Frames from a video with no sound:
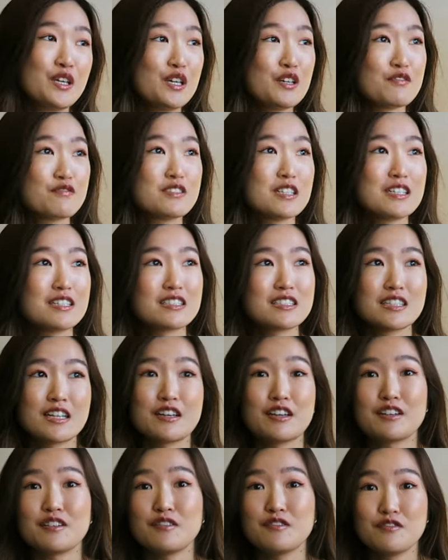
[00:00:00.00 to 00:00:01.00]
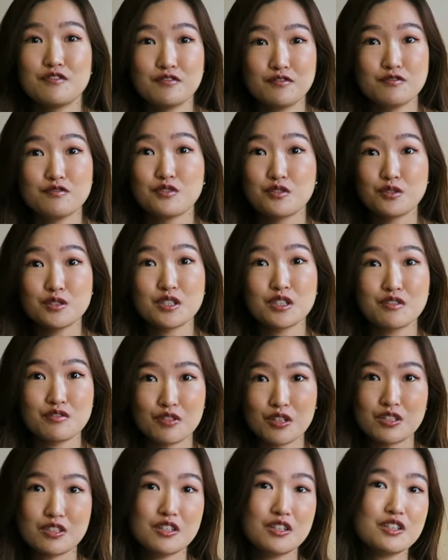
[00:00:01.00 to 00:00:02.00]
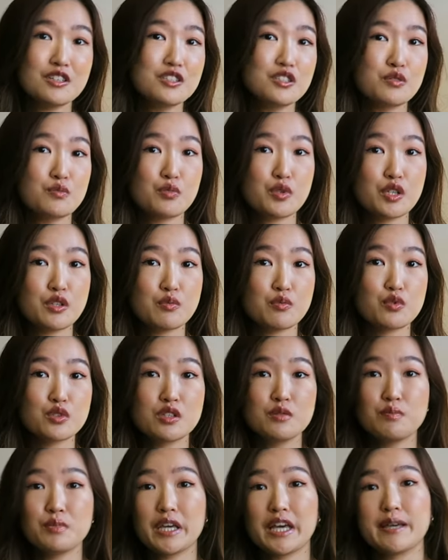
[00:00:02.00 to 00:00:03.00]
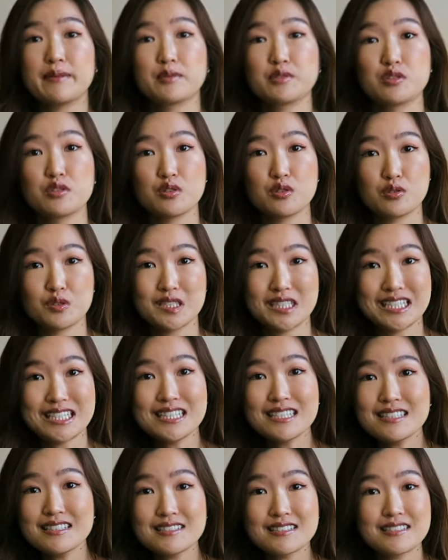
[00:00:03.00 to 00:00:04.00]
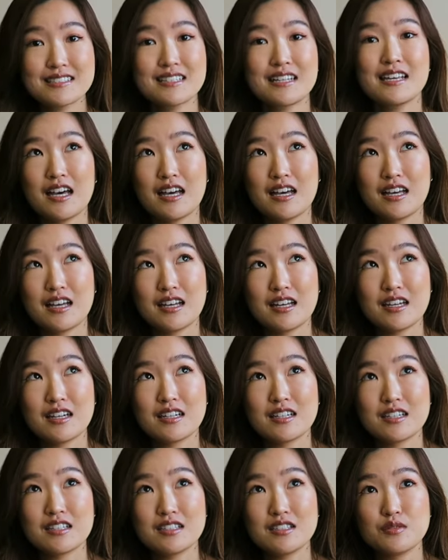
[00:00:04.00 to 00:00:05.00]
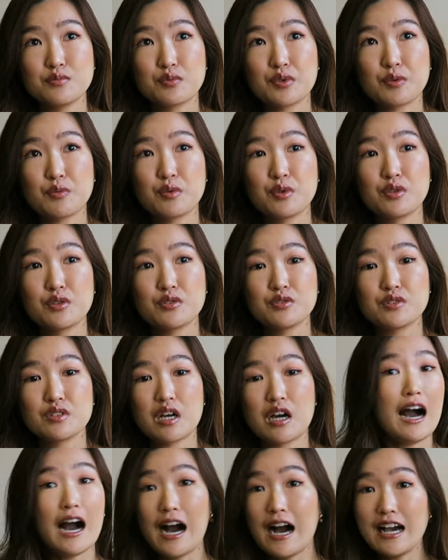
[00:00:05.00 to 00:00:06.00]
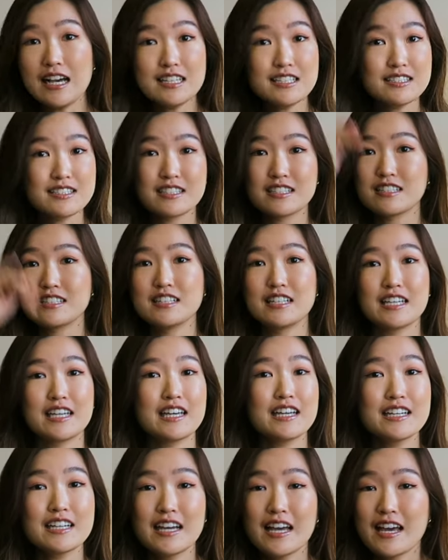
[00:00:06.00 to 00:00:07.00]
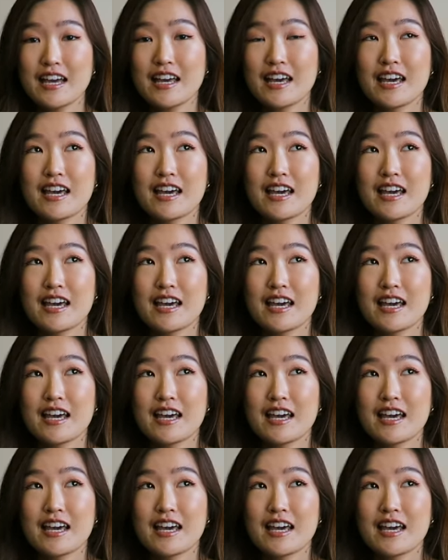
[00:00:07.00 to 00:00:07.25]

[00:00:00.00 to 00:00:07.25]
If that is like fully furnished, we wouldn't be able to do this. And we want high ceiling.